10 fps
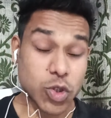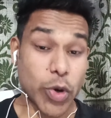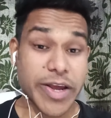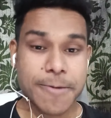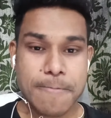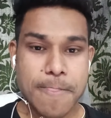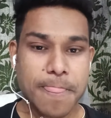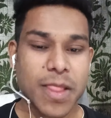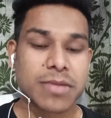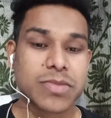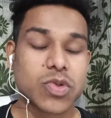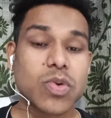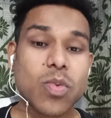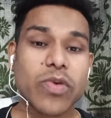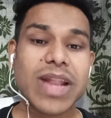sorry
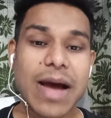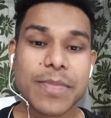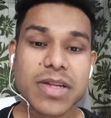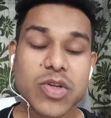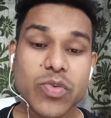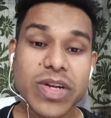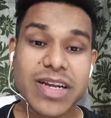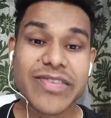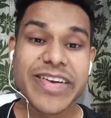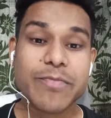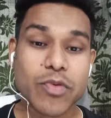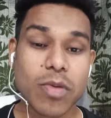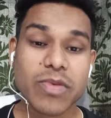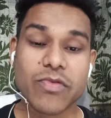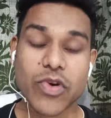so what will happen that you will create
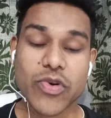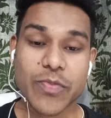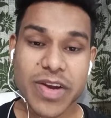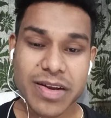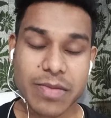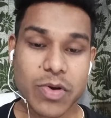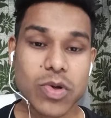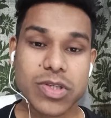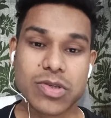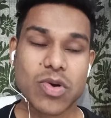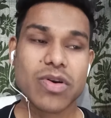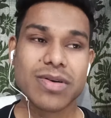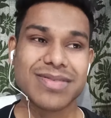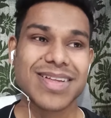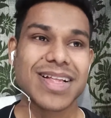problem for your kidney because your
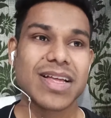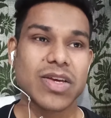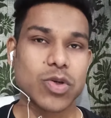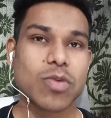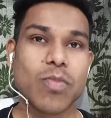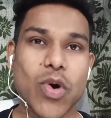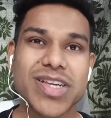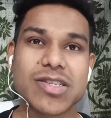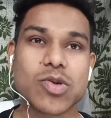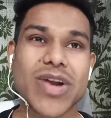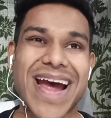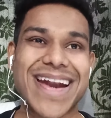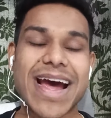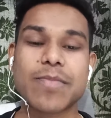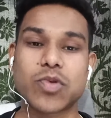your body is not
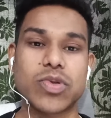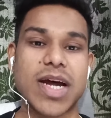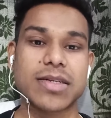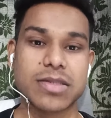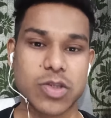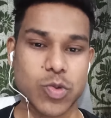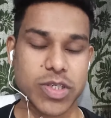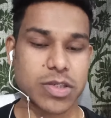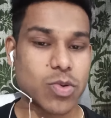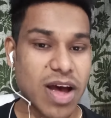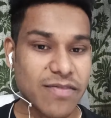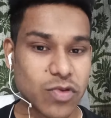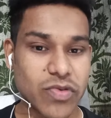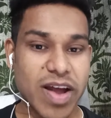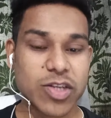adapt to that situation you have
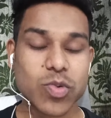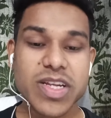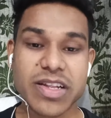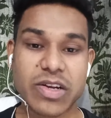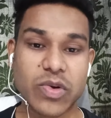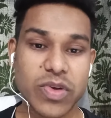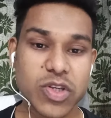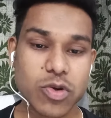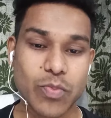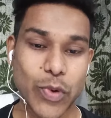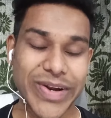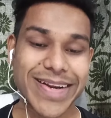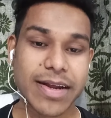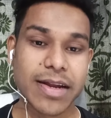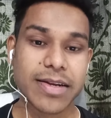to gradually increase your
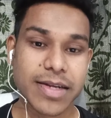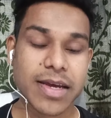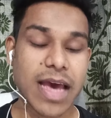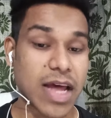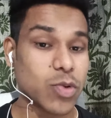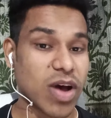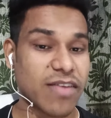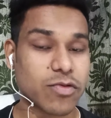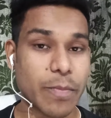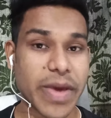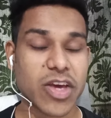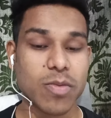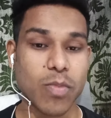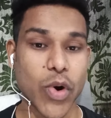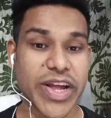protein intake and you have to make
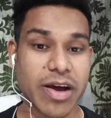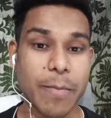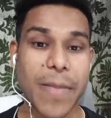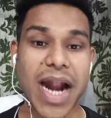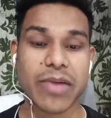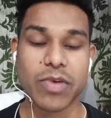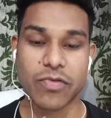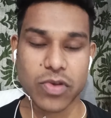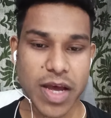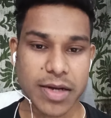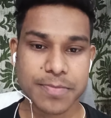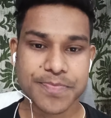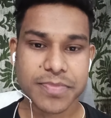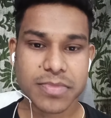your body compatible for that